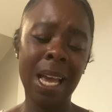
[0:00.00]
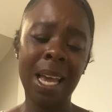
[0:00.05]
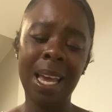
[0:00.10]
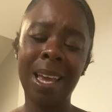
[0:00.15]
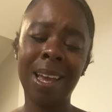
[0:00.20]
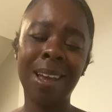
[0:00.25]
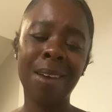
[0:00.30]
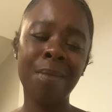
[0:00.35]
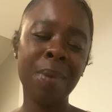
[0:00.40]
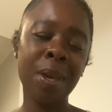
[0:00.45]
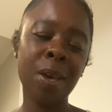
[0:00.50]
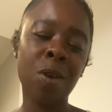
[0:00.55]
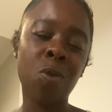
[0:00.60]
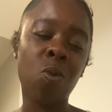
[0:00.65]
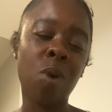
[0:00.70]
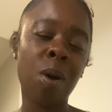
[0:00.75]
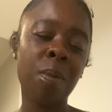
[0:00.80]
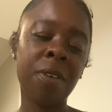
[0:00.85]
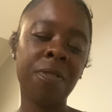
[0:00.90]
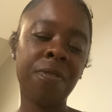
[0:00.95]
It could be a
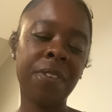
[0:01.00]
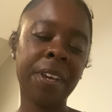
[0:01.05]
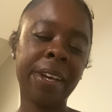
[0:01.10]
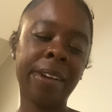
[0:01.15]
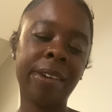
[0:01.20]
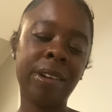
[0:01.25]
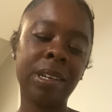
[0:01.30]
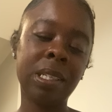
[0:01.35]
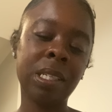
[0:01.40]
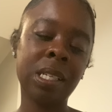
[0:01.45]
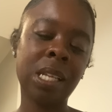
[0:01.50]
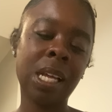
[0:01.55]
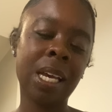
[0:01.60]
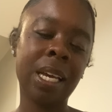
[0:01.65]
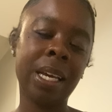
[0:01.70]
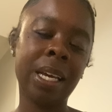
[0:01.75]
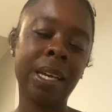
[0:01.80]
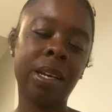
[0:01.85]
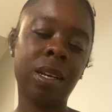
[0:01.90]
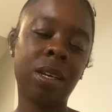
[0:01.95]
woman figure just
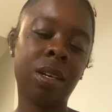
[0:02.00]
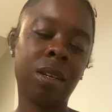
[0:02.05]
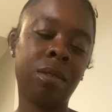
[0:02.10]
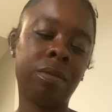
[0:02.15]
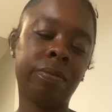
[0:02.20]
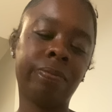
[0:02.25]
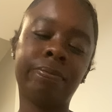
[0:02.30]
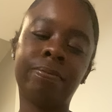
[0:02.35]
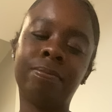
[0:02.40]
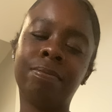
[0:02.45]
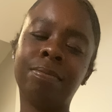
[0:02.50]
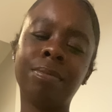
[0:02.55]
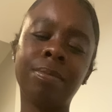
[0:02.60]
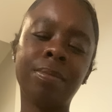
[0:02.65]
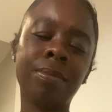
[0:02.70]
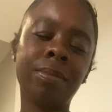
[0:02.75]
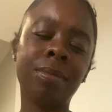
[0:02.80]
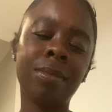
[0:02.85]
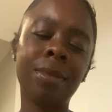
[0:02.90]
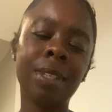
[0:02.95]
like
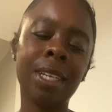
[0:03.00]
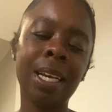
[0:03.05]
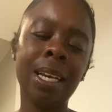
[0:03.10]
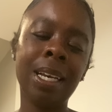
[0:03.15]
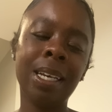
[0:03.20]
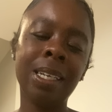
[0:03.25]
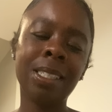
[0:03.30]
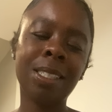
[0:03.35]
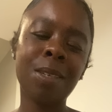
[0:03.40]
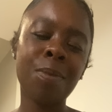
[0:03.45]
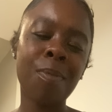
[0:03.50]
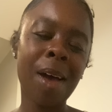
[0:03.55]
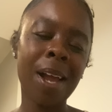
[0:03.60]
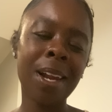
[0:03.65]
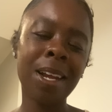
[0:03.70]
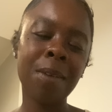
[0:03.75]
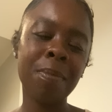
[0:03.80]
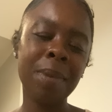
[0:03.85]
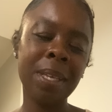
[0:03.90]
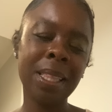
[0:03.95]

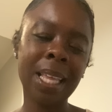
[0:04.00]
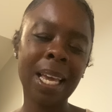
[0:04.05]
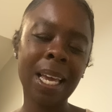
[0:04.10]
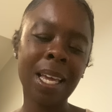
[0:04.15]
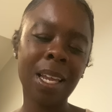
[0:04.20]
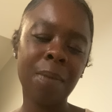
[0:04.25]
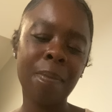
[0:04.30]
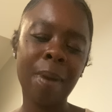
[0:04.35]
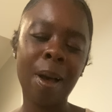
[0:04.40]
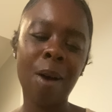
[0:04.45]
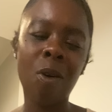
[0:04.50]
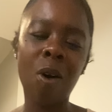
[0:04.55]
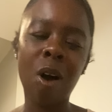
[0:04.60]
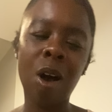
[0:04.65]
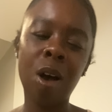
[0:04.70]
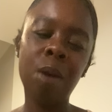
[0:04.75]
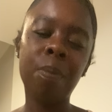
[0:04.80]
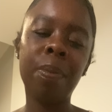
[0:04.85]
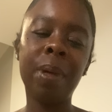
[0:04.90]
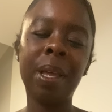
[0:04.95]
somebody could be thinking about
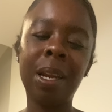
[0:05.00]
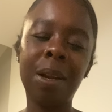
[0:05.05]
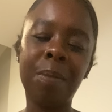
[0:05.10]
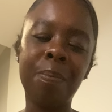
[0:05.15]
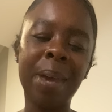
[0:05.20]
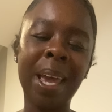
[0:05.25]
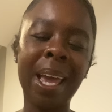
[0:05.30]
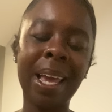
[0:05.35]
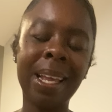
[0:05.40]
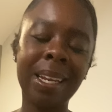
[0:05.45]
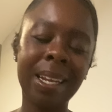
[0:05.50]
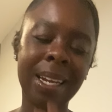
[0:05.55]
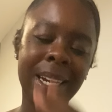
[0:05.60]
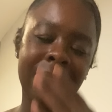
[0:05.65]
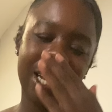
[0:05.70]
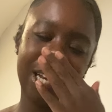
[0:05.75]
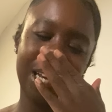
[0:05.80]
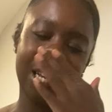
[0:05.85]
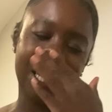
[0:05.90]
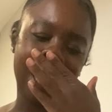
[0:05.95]
up and
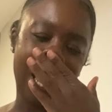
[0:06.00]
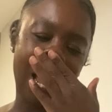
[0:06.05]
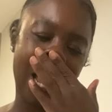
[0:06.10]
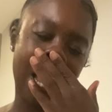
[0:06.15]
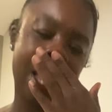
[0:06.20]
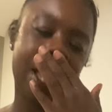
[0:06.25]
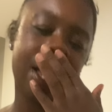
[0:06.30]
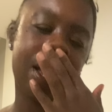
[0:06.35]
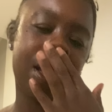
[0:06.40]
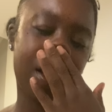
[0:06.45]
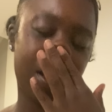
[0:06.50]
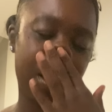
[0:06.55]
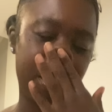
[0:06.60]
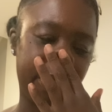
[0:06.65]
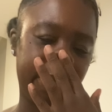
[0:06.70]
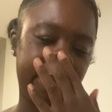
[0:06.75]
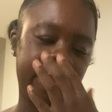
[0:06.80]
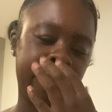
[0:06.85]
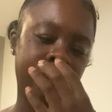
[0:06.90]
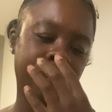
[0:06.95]
abandoning like
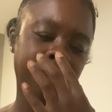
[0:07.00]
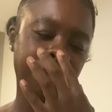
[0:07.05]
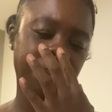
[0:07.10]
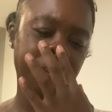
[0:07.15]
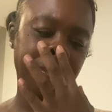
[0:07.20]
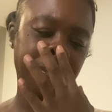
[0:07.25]
um